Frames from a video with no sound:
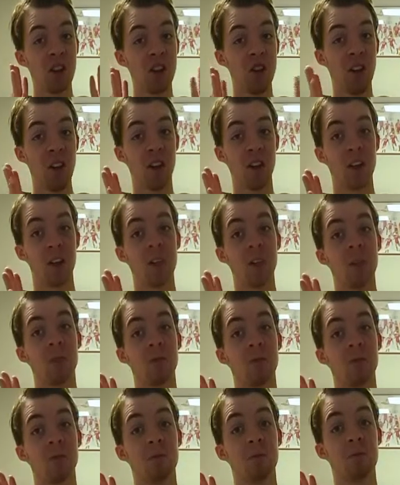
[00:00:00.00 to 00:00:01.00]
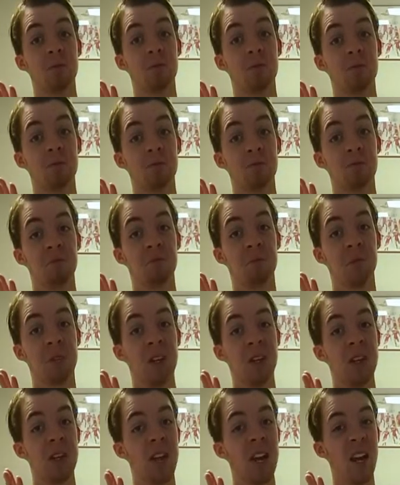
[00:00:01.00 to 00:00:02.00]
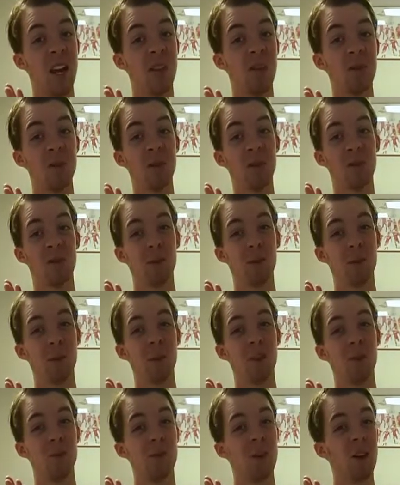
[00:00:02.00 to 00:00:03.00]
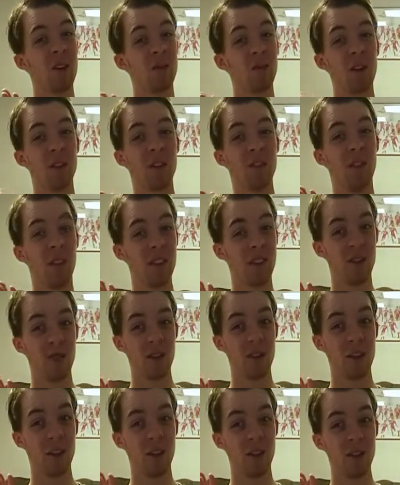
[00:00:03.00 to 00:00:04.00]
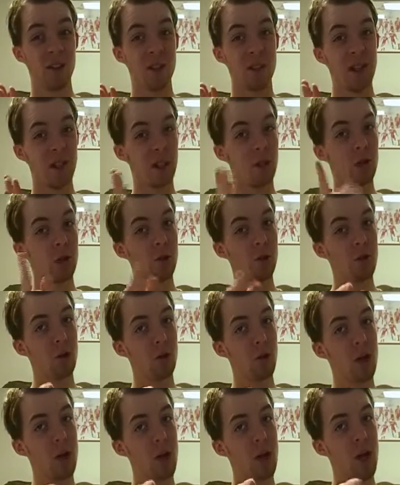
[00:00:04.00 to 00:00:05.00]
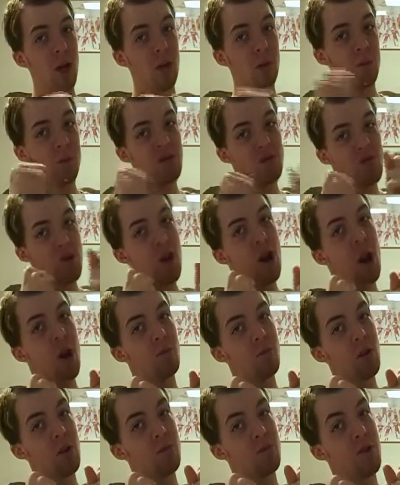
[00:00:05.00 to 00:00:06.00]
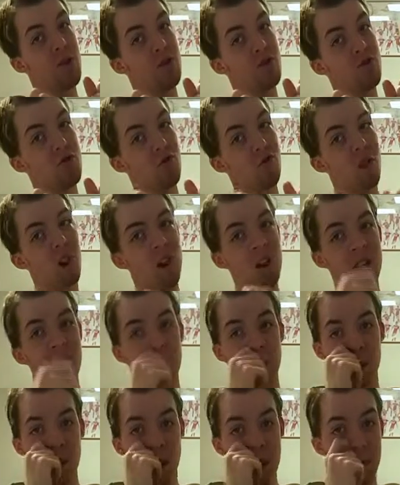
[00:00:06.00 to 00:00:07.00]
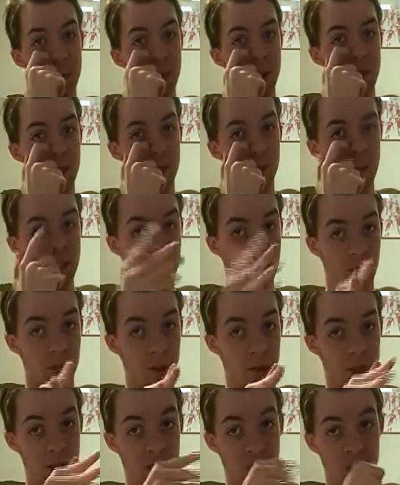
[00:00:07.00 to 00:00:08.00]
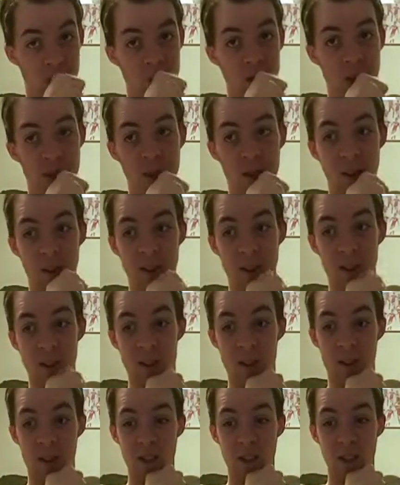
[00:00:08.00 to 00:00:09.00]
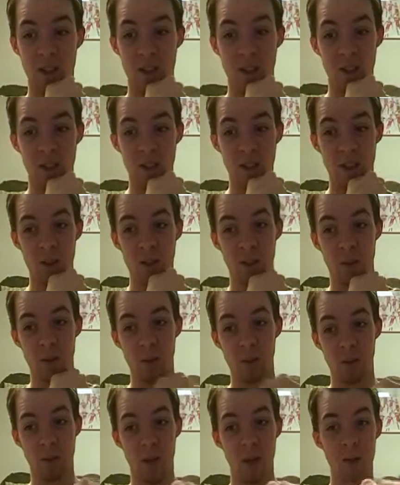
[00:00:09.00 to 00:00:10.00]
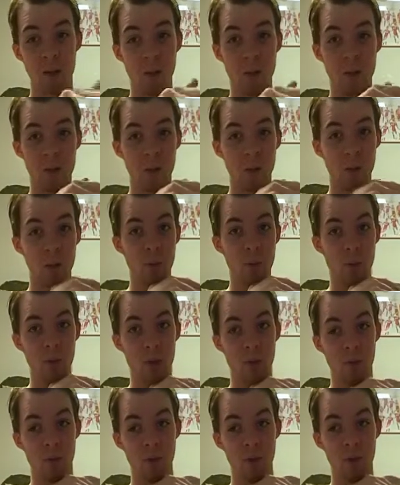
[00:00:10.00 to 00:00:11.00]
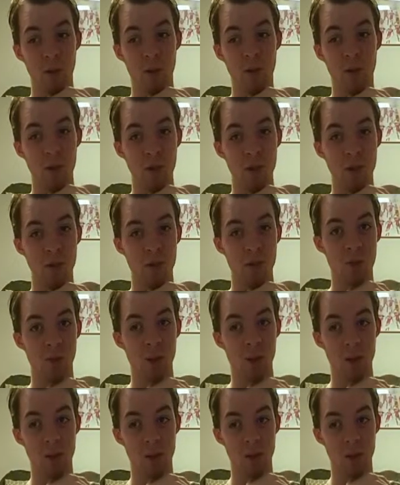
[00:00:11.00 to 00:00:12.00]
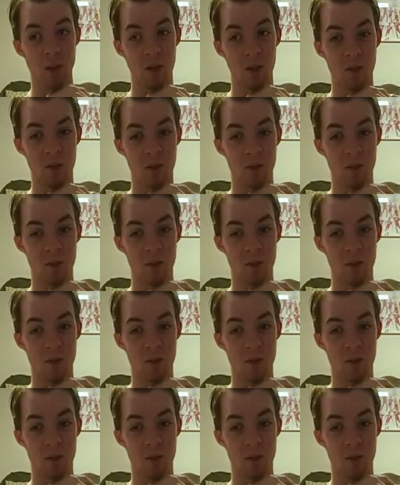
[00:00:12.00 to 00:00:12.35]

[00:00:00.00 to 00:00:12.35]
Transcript: the Valyard. Now, you're probably gonna all punch me in the face right now saying, no, that can't happen, I'm gonna beat your face! But let me explain first, because you can't beat someone up without them first explaining.